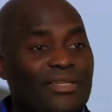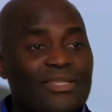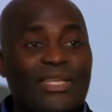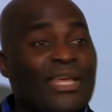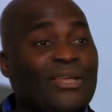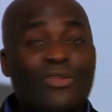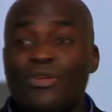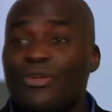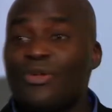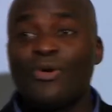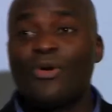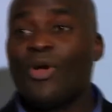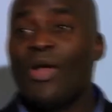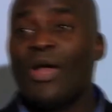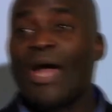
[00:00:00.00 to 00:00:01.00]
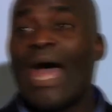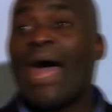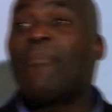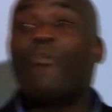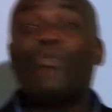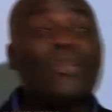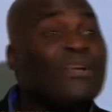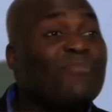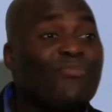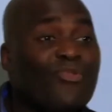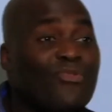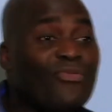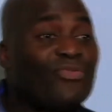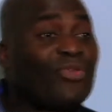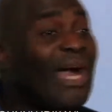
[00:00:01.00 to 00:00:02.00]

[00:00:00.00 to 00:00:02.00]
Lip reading: She said, no, I'm on the move.